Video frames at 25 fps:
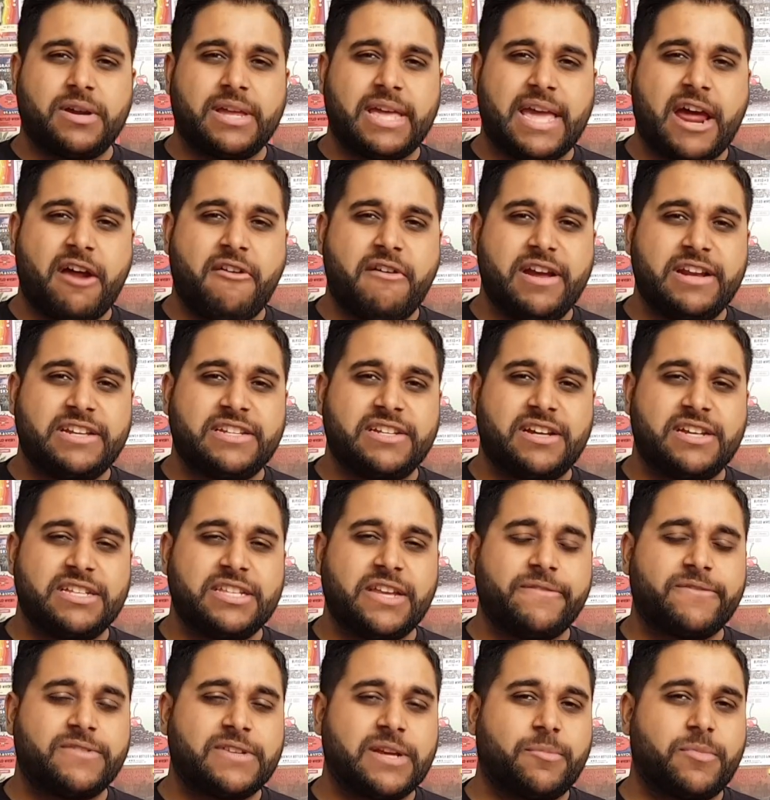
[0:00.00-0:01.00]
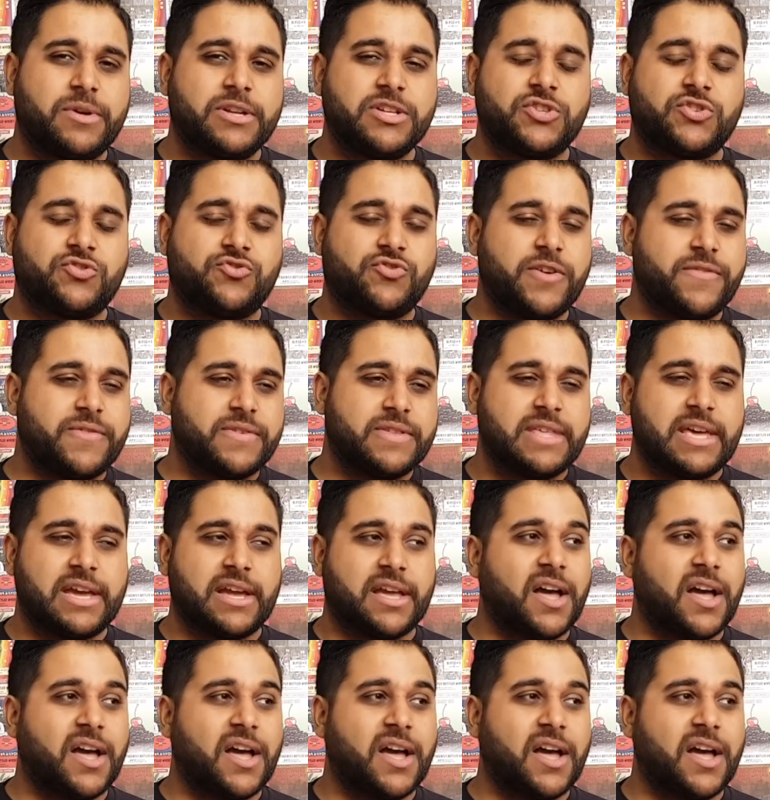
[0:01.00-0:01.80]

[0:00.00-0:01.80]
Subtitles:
character, as if someone's driven their